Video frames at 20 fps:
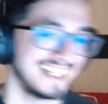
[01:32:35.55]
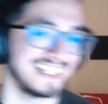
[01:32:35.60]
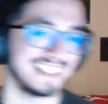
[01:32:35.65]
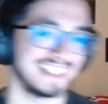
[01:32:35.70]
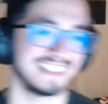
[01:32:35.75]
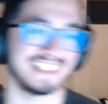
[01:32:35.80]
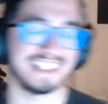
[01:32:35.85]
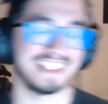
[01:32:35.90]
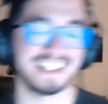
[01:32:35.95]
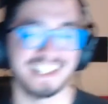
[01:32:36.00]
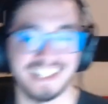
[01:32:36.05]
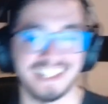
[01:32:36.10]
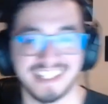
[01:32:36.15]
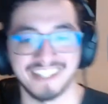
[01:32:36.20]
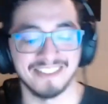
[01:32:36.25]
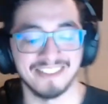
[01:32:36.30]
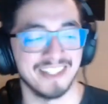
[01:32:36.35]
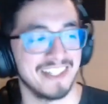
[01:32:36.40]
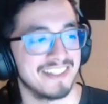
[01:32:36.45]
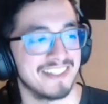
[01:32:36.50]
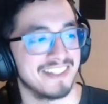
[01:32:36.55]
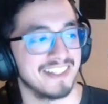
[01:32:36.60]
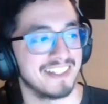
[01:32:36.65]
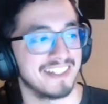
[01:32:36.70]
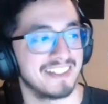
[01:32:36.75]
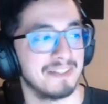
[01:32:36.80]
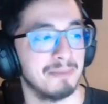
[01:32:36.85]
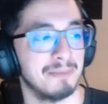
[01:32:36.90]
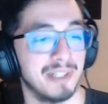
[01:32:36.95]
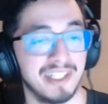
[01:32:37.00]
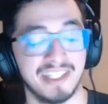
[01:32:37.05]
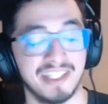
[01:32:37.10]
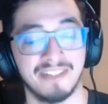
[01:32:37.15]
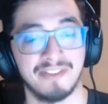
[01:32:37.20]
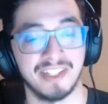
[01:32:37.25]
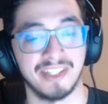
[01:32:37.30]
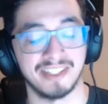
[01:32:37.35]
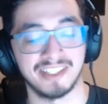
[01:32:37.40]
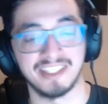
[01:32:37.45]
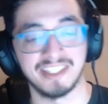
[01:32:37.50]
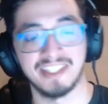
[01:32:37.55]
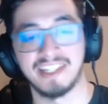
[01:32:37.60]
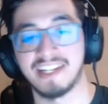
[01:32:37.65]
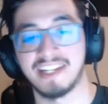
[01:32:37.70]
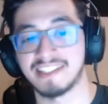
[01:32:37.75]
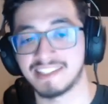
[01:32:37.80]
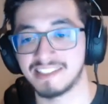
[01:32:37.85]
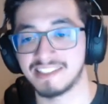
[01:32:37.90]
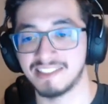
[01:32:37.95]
It's like, well, that sucks. But if they see a nice,